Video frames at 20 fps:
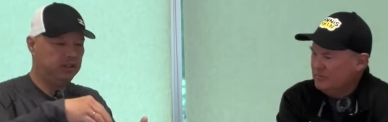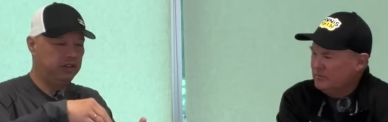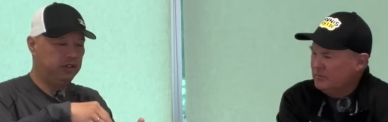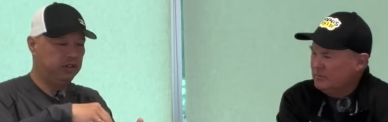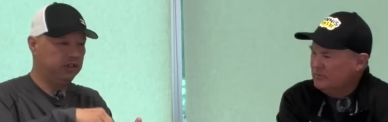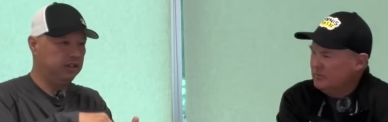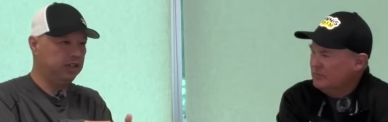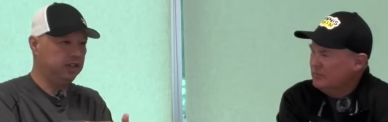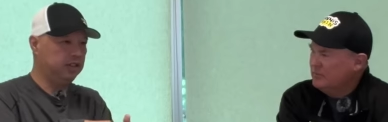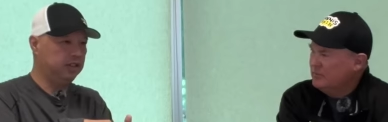
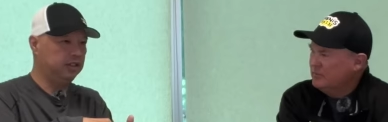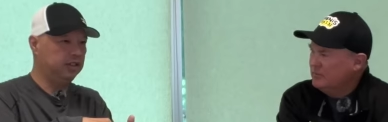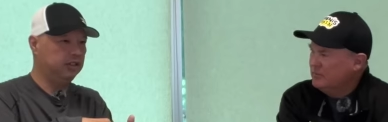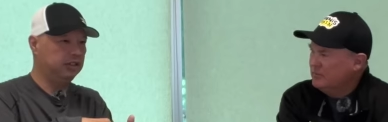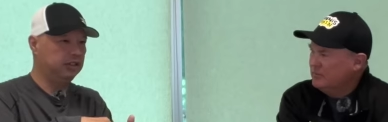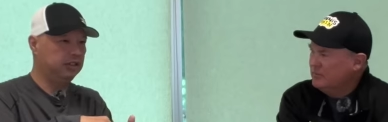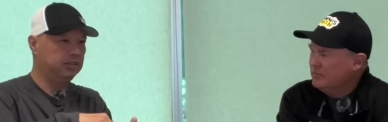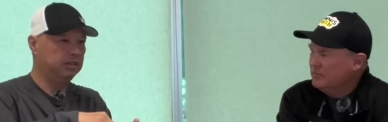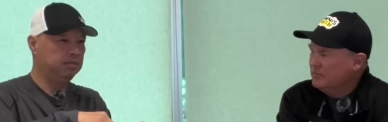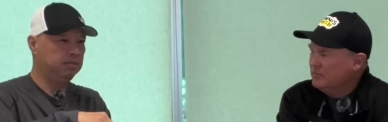Speaker 1: there
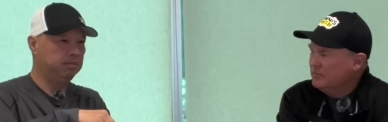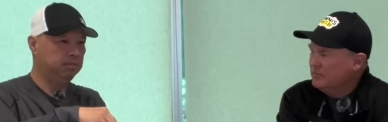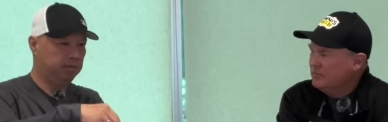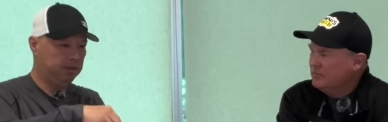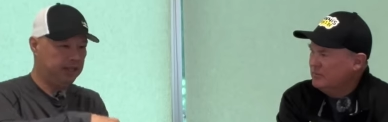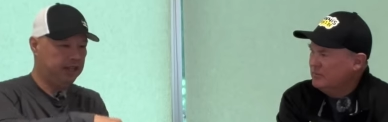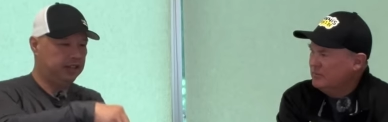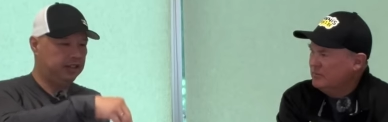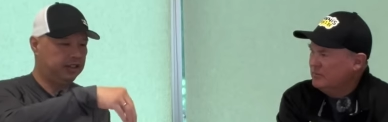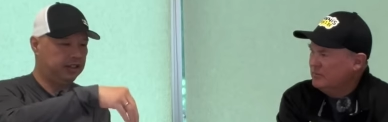is
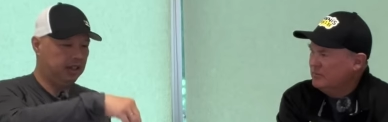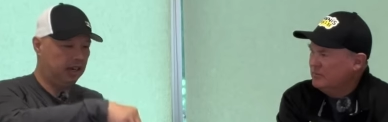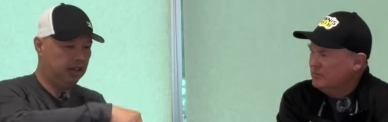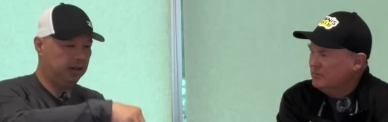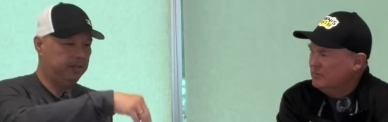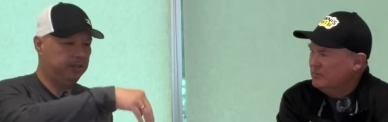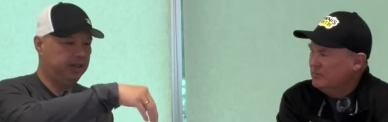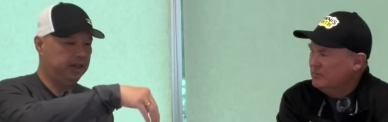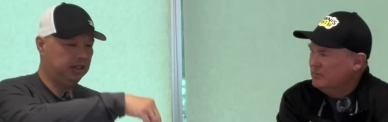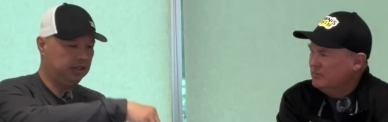blades
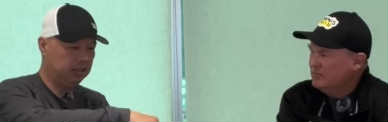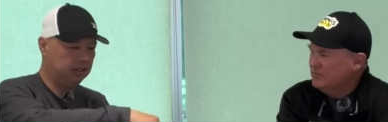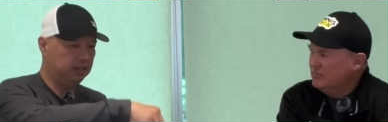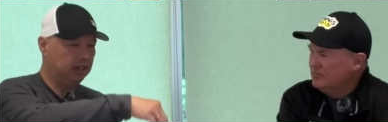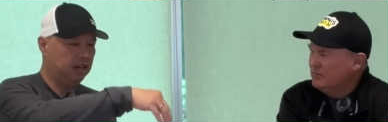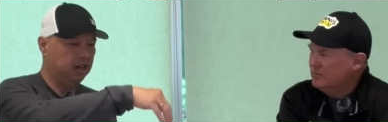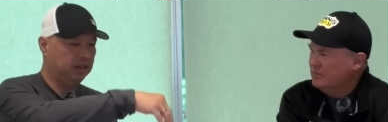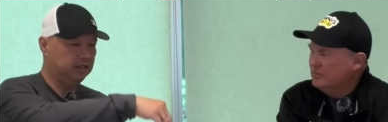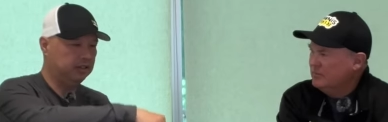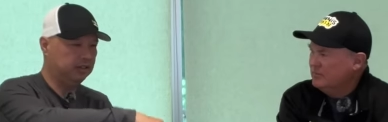coming
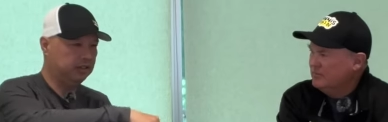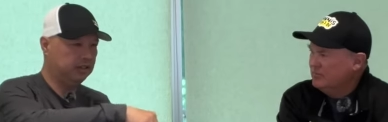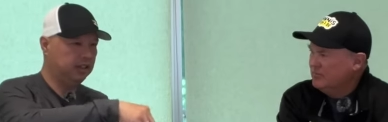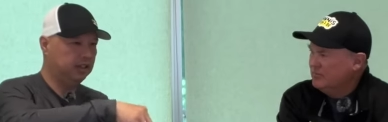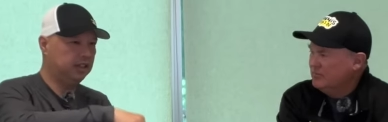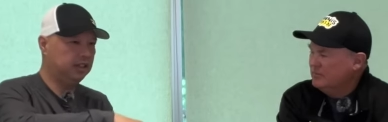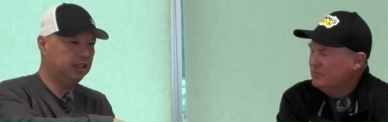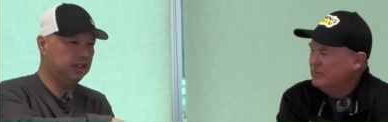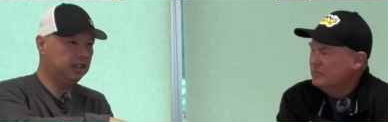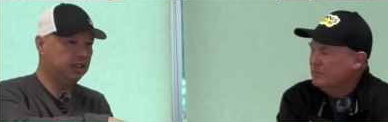
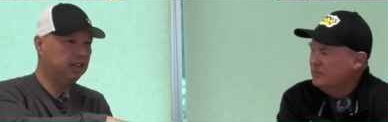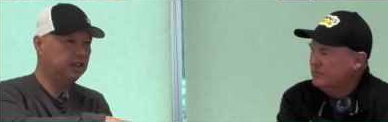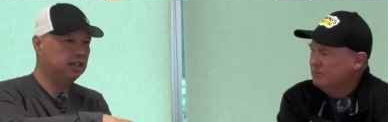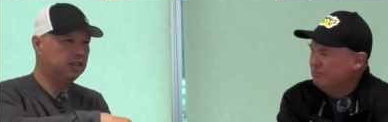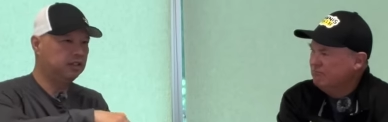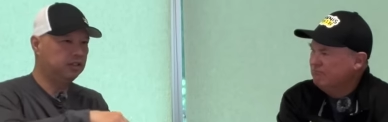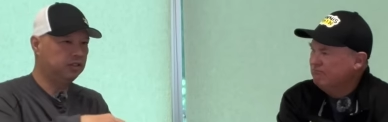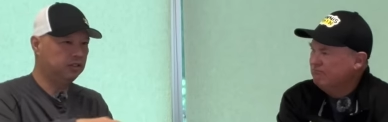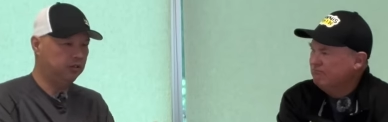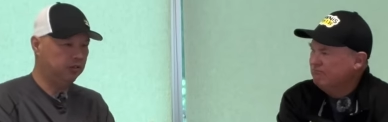constantly,
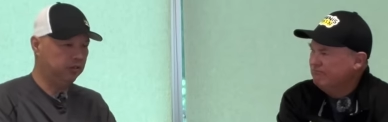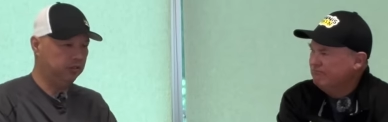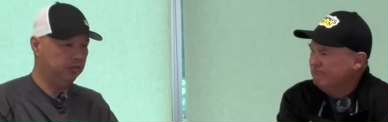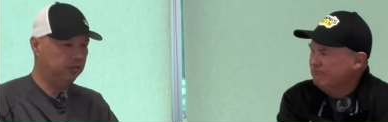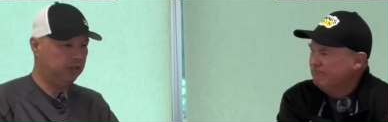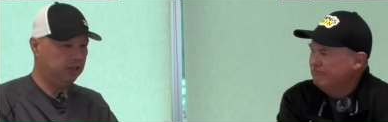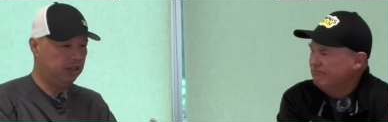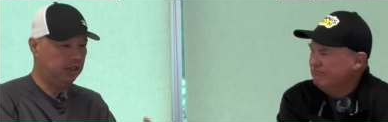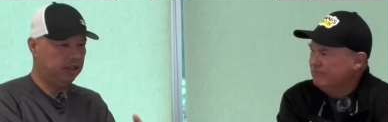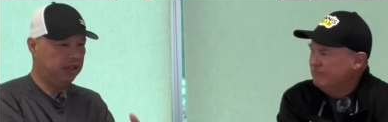so
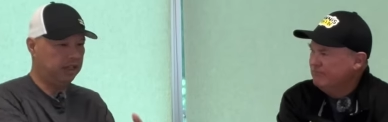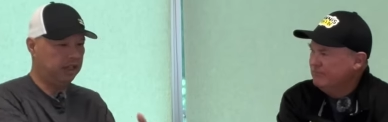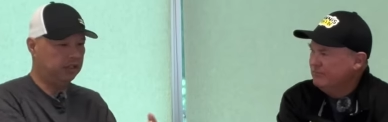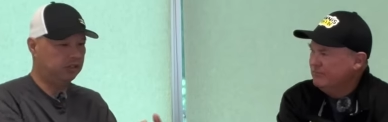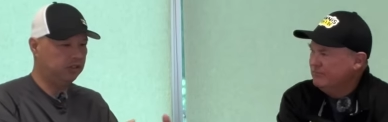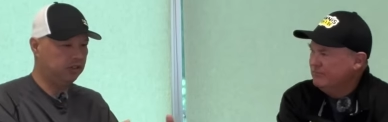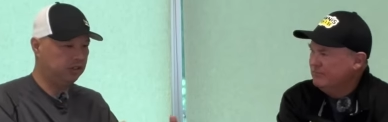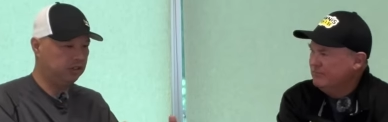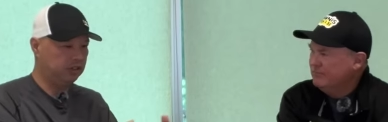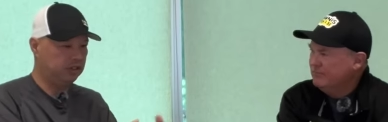they're not
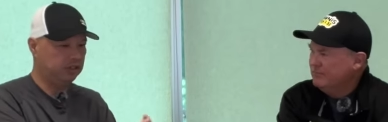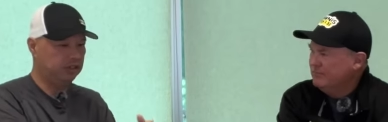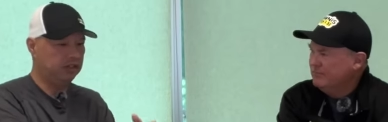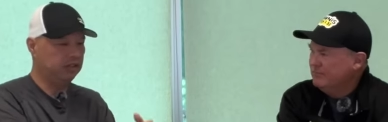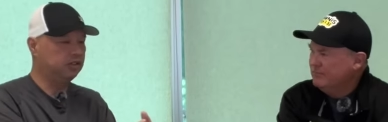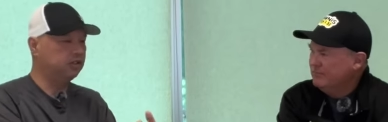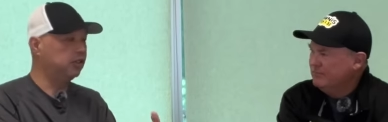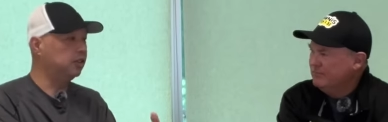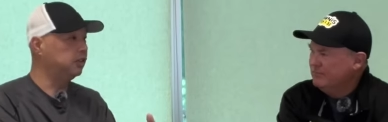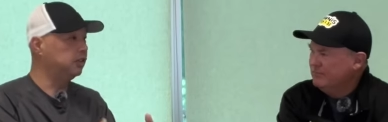actually going to
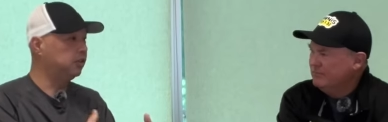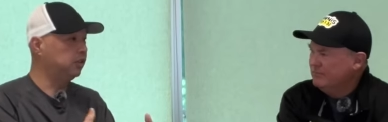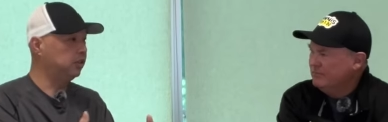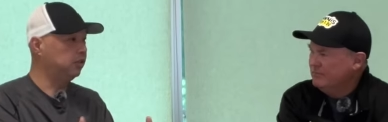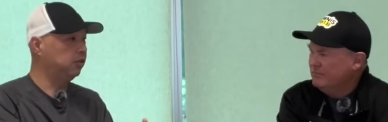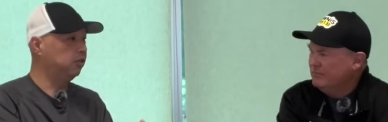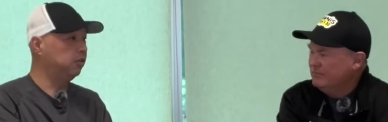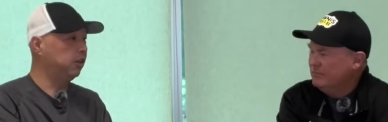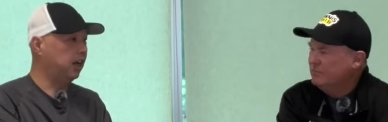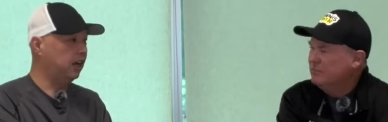
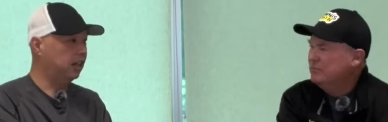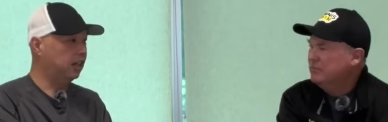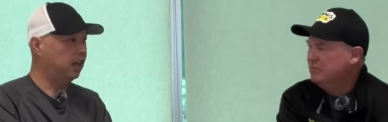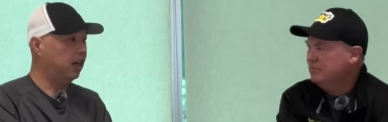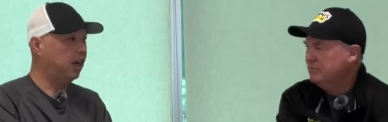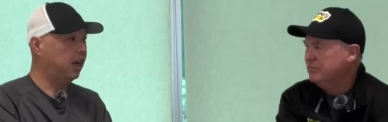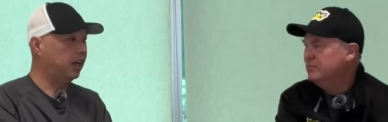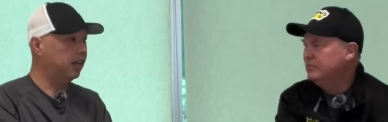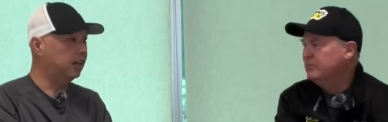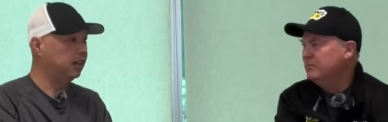discontinue that
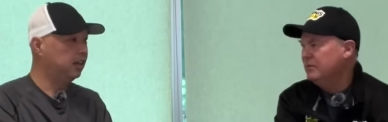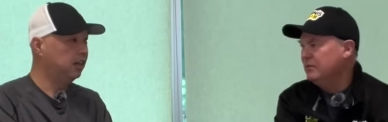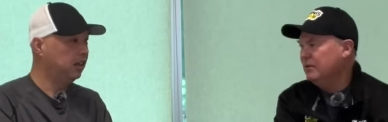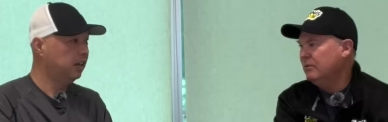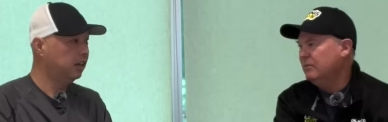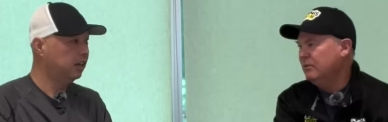line.